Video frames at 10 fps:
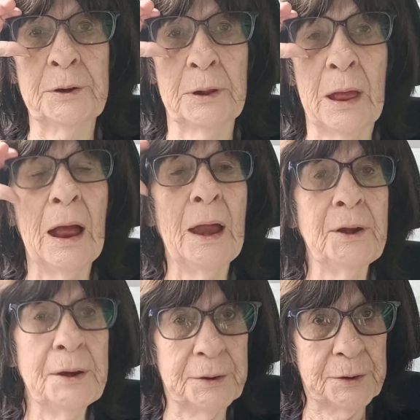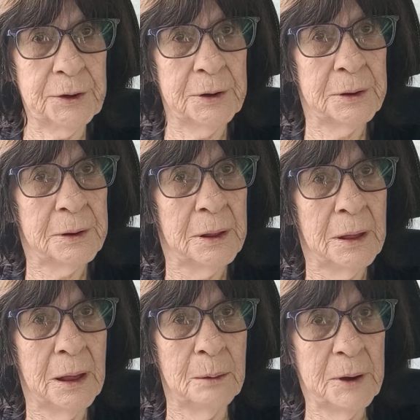I
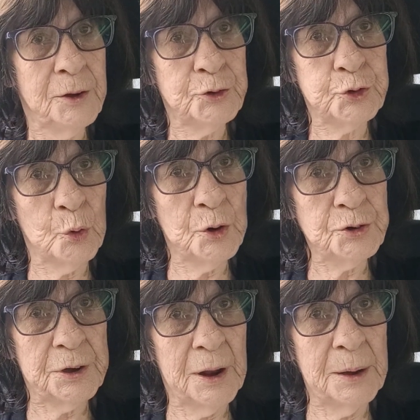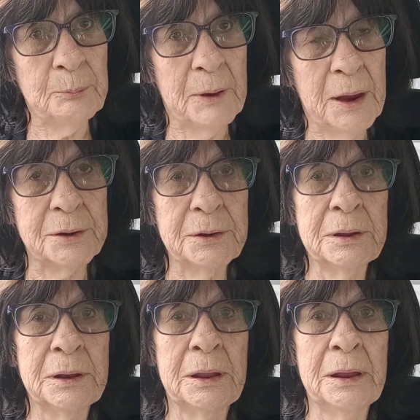made the choice that I'd made, and
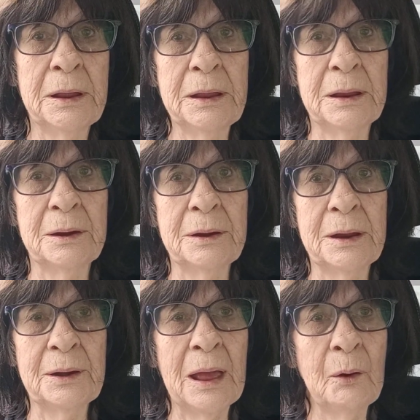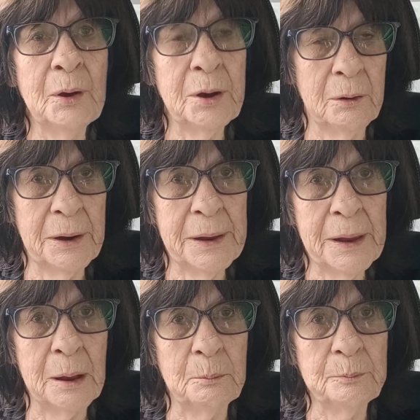now here I
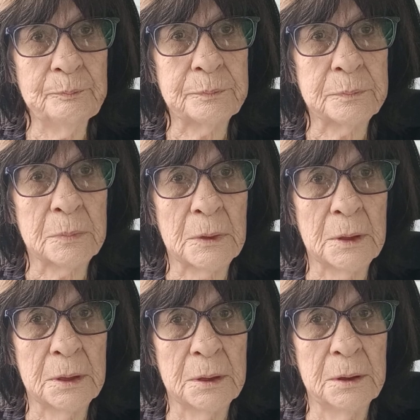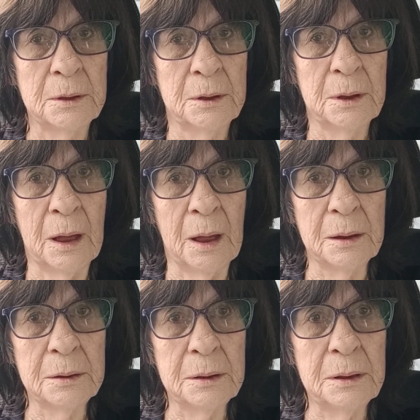am. Uh,
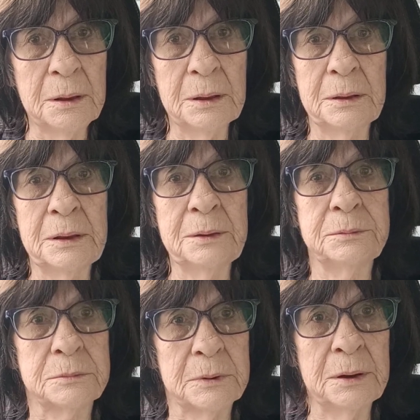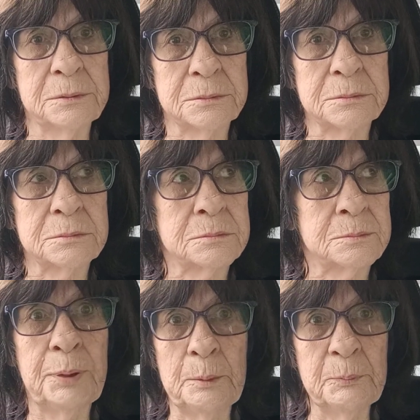it
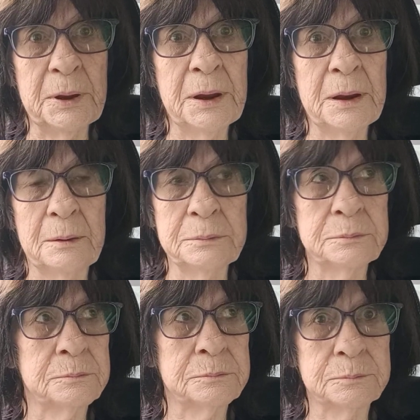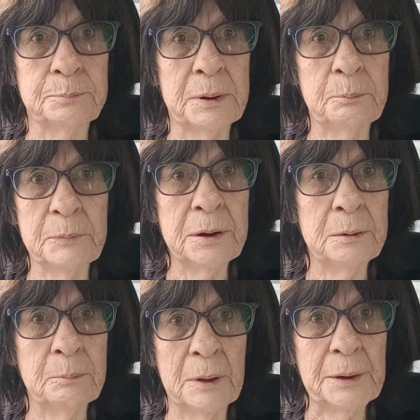bit me in the
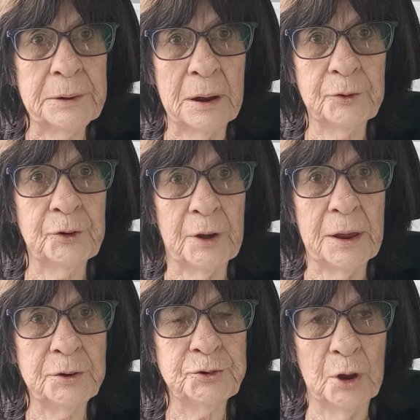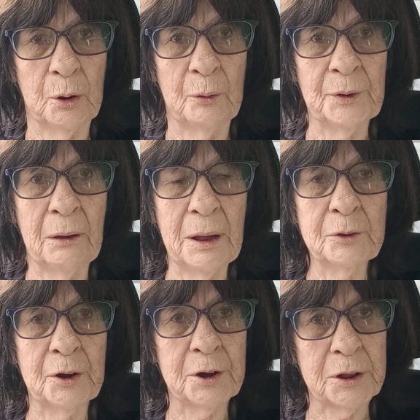butt now today. So now I've
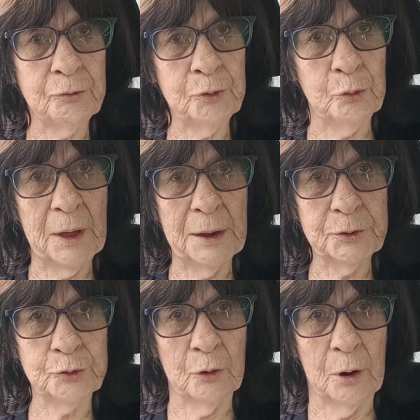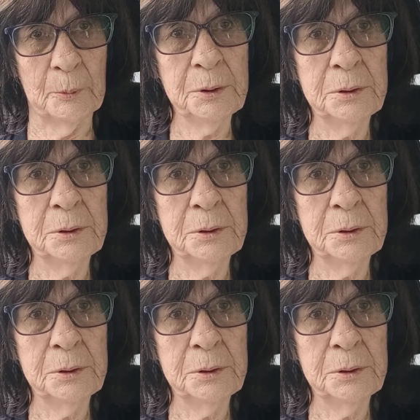got to get through that trauma,